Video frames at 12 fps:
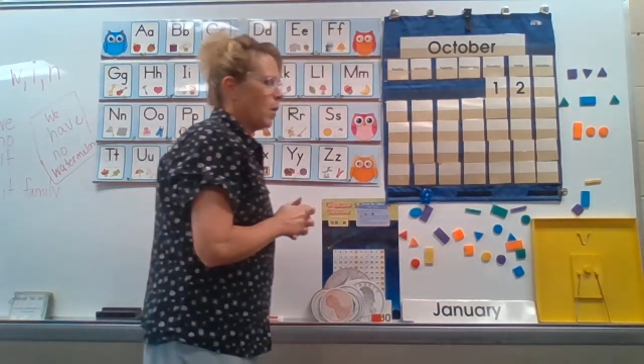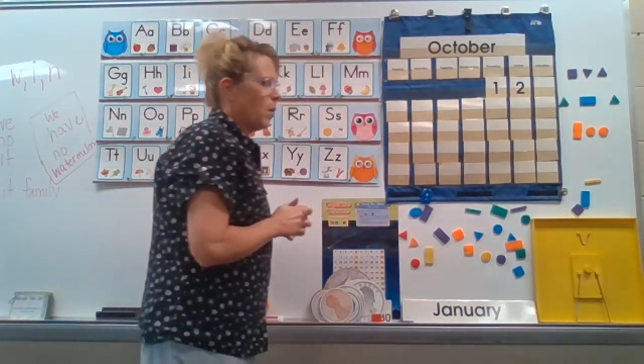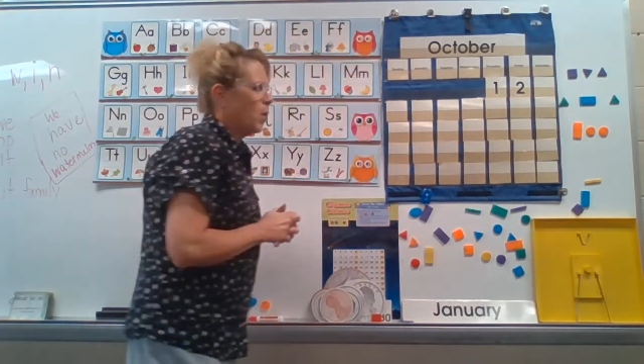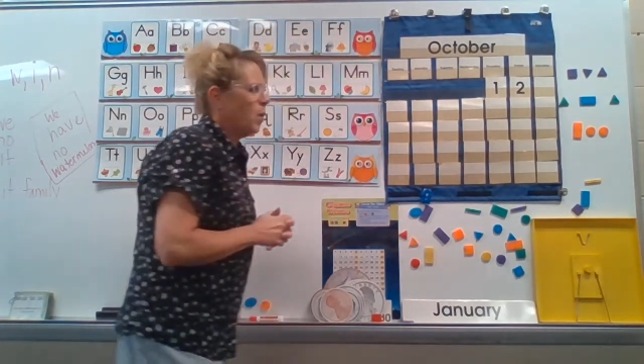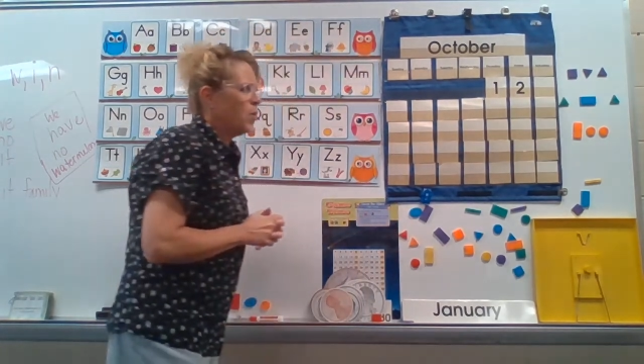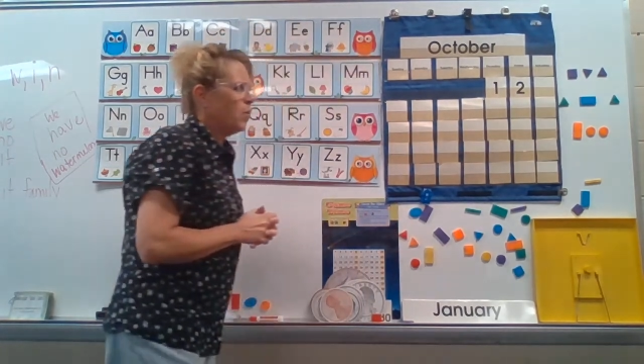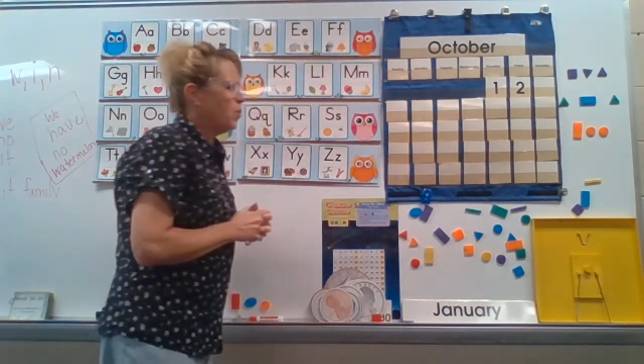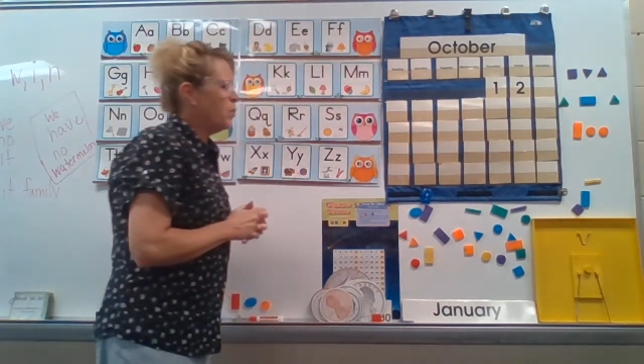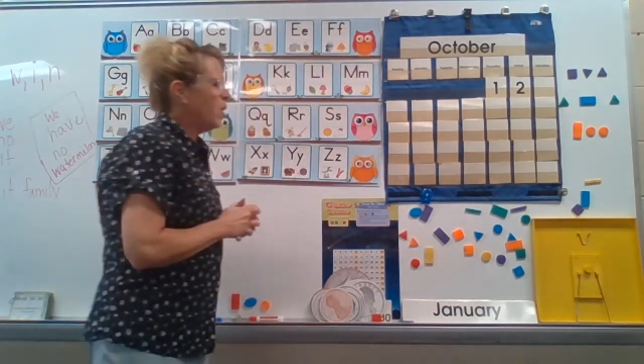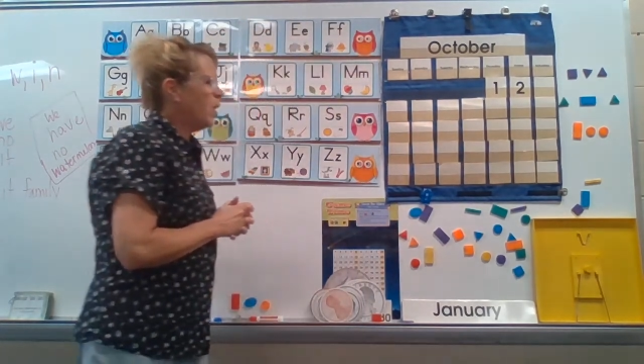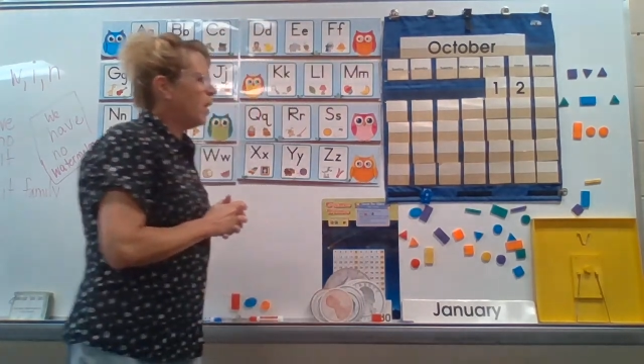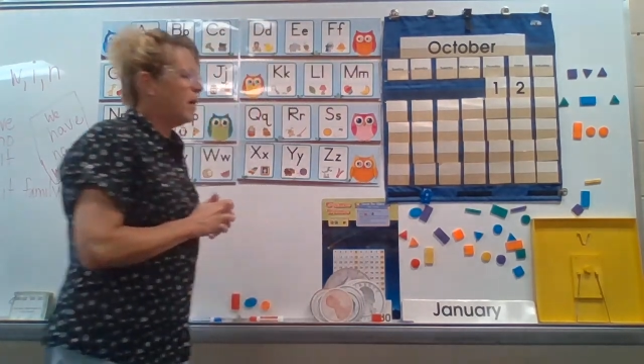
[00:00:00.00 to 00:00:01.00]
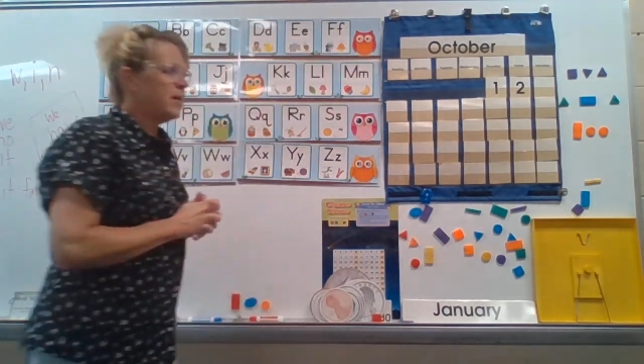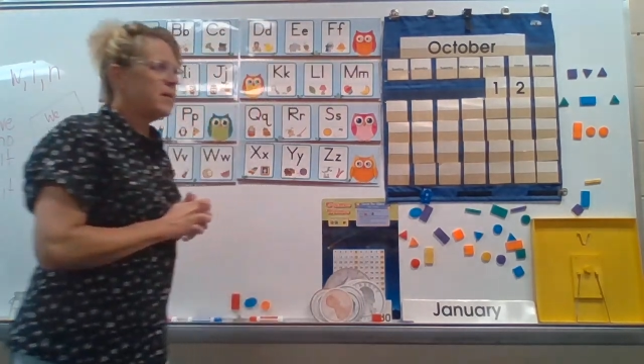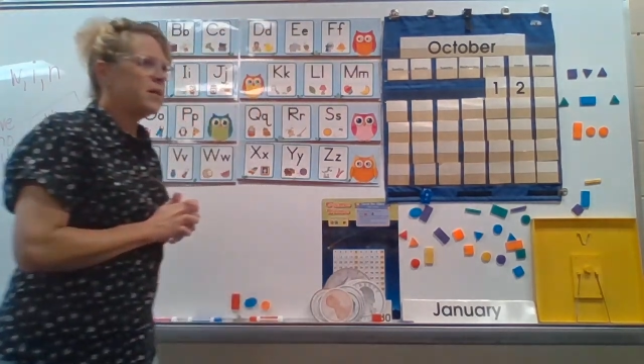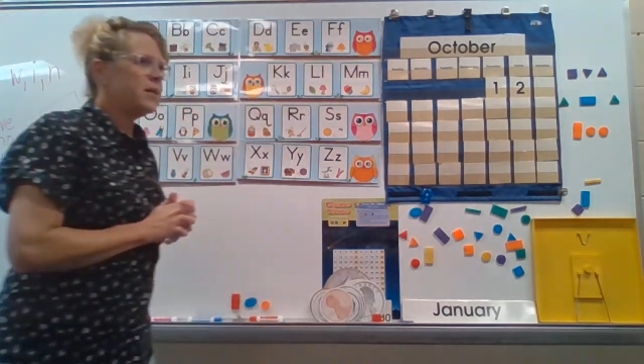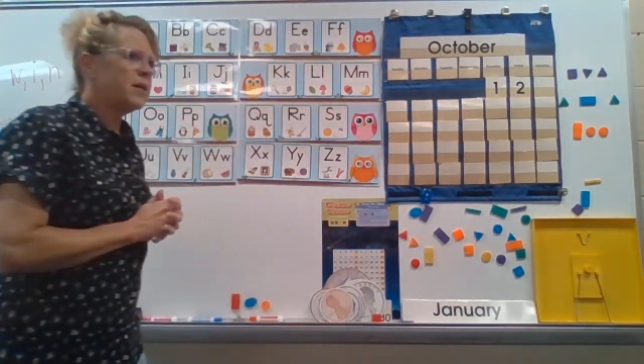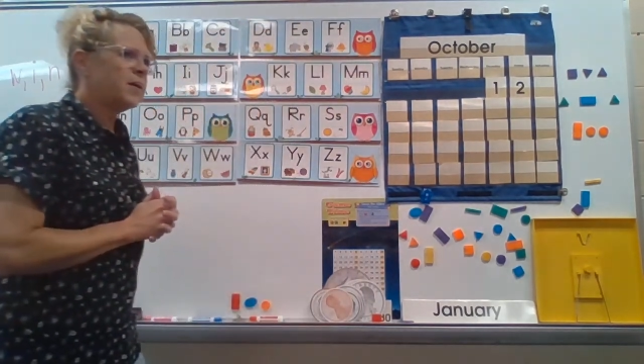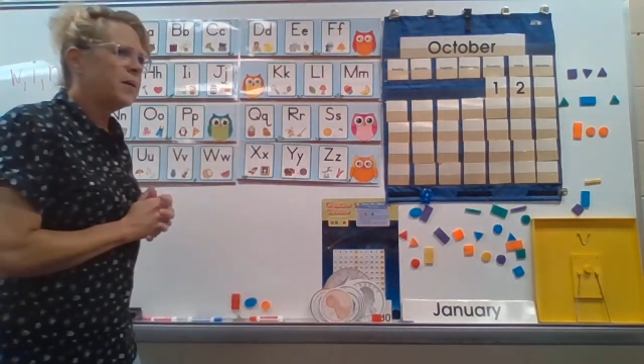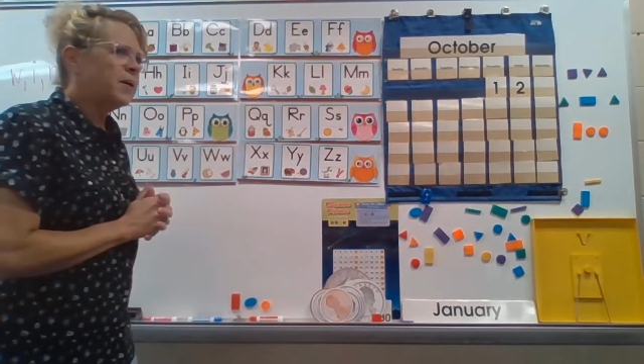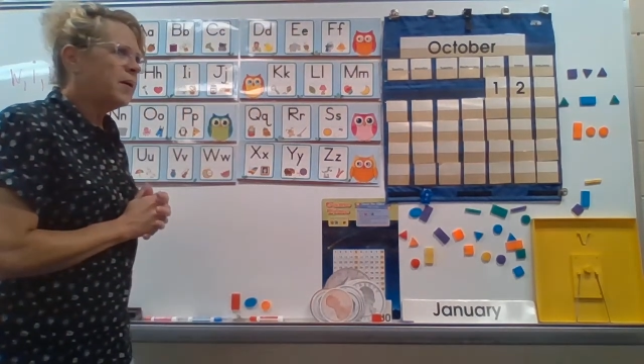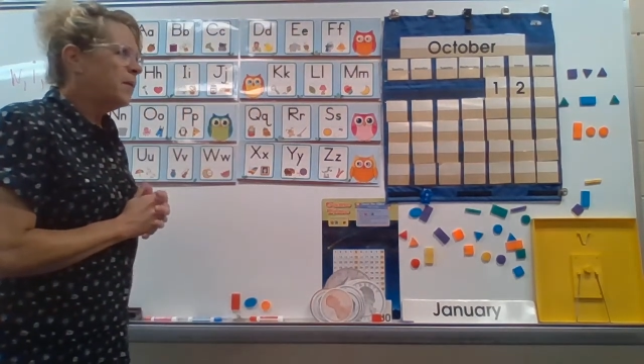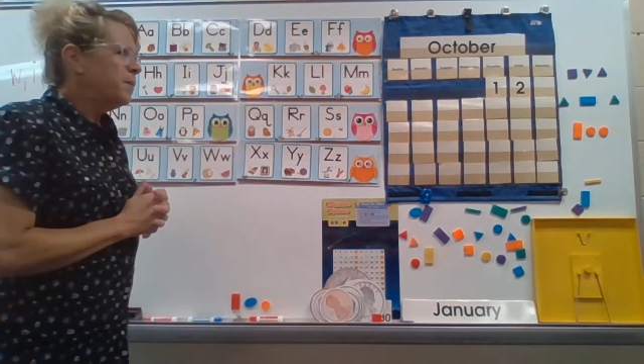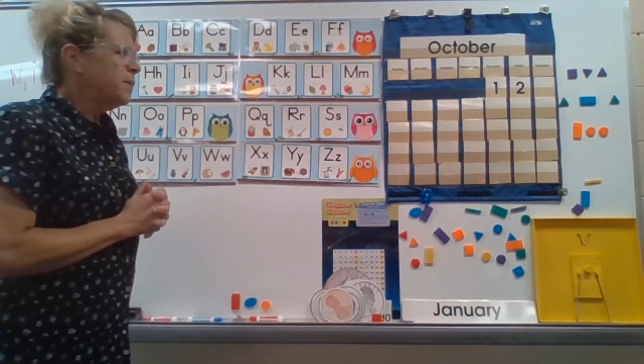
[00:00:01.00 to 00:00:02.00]
All right.
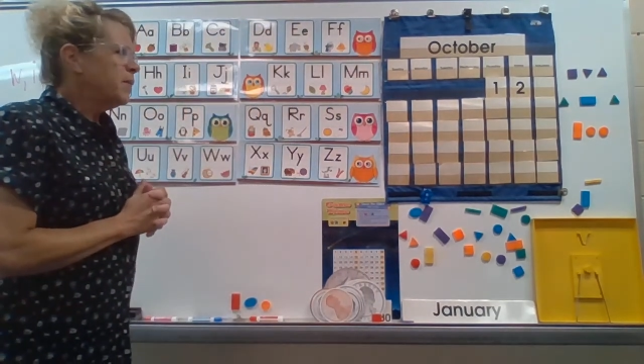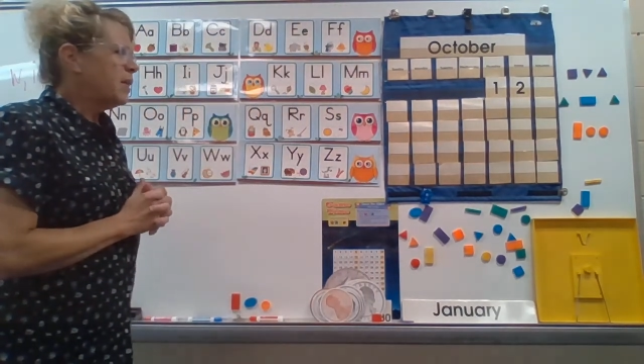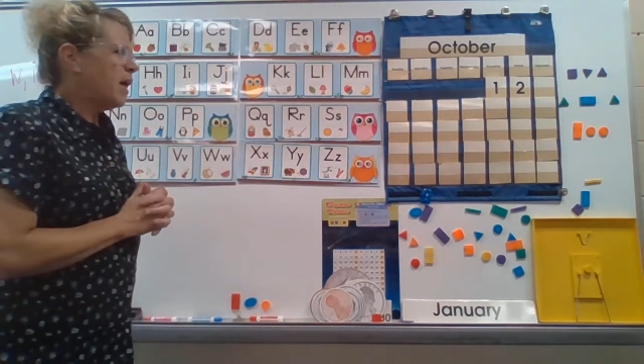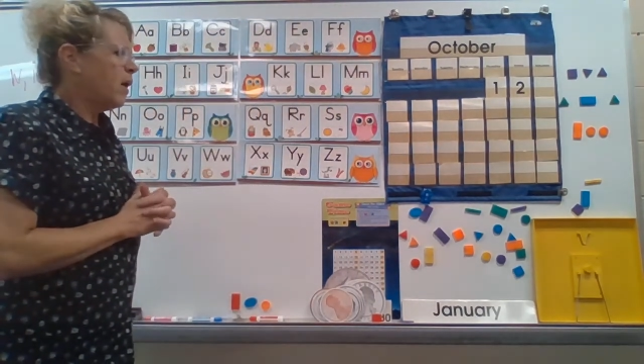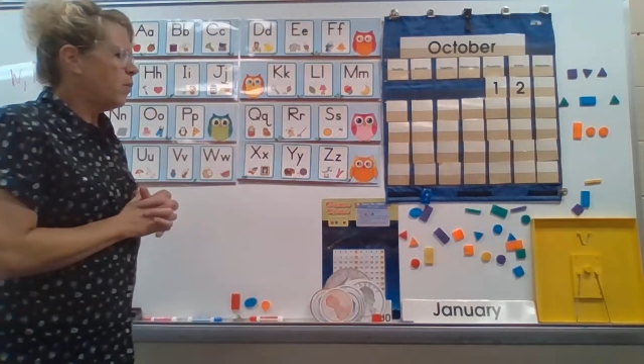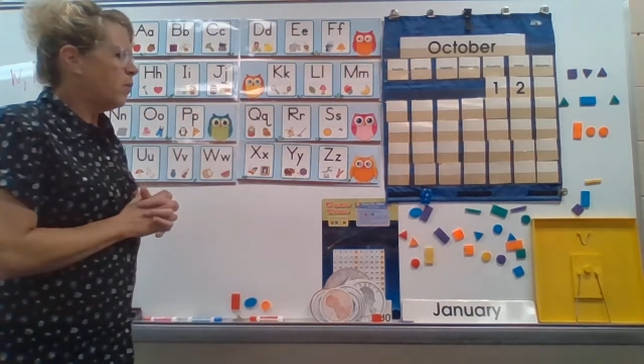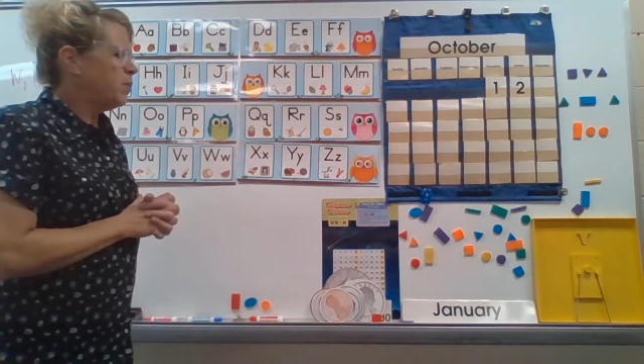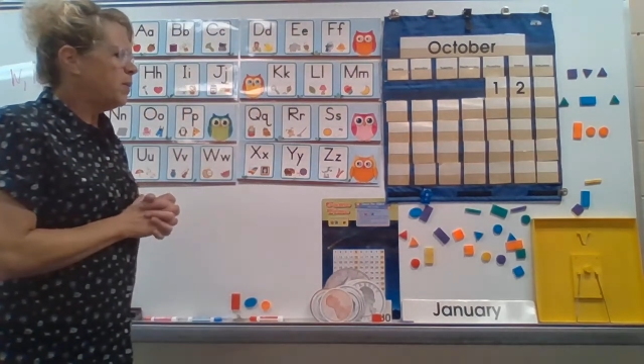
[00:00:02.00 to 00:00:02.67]
Now, we've